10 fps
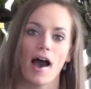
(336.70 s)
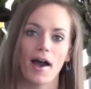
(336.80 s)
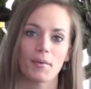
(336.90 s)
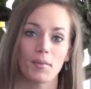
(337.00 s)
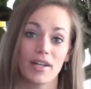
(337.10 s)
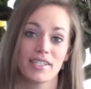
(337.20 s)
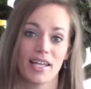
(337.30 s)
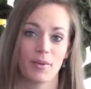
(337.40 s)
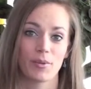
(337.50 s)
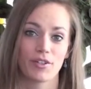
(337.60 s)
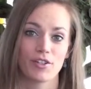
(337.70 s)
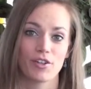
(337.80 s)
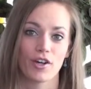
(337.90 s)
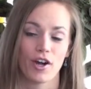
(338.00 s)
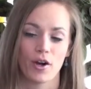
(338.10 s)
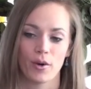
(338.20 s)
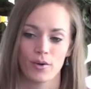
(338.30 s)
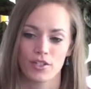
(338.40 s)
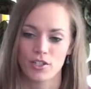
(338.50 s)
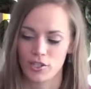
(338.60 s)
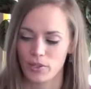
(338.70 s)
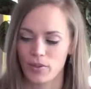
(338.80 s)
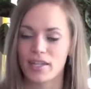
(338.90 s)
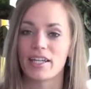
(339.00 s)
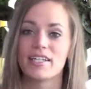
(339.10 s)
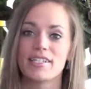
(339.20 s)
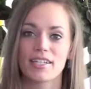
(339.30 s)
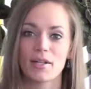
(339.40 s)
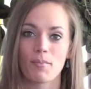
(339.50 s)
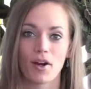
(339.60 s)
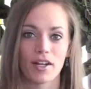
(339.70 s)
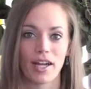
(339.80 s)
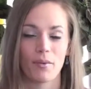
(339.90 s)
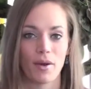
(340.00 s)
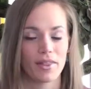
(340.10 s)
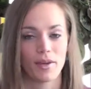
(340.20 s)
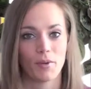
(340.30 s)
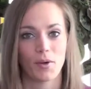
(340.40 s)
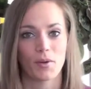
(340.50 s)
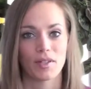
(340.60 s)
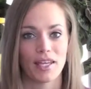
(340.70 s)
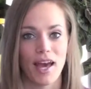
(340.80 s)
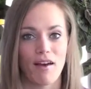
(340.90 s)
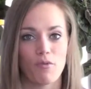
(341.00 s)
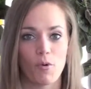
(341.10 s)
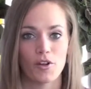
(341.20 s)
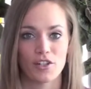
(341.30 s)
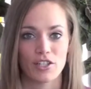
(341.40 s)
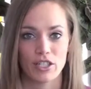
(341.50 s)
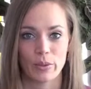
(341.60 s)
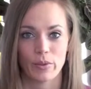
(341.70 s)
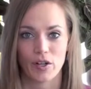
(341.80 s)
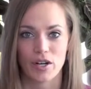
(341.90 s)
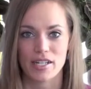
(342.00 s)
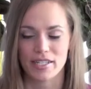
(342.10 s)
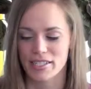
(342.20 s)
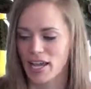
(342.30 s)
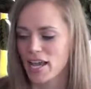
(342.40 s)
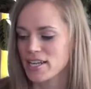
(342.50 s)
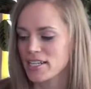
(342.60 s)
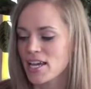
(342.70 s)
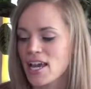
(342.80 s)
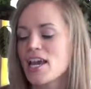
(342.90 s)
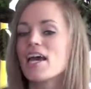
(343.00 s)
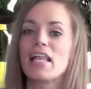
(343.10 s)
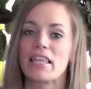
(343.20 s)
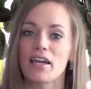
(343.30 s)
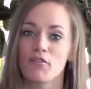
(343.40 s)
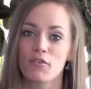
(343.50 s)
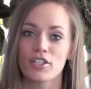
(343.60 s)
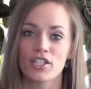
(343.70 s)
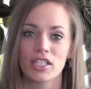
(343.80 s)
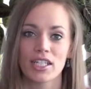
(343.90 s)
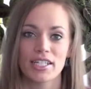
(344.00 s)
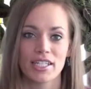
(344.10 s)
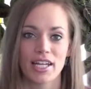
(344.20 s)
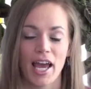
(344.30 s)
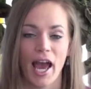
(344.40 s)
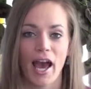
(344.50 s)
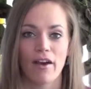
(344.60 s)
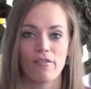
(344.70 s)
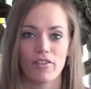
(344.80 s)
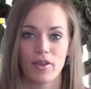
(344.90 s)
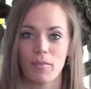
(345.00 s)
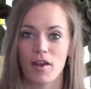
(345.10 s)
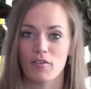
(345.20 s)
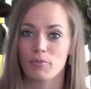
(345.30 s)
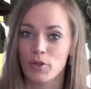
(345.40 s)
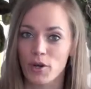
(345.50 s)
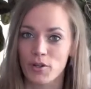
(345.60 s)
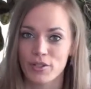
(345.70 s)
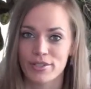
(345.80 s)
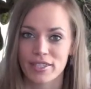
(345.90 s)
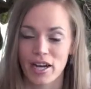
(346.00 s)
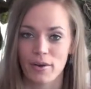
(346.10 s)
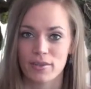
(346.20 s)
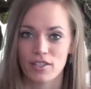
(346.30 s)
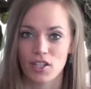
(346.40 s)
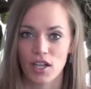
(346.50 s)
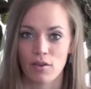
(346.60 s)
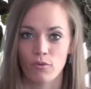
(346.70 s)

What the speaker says: I was able to go to an Indian market. I think we only have one or two in our state. They unfortunately didn't have the amount of produce that I was looking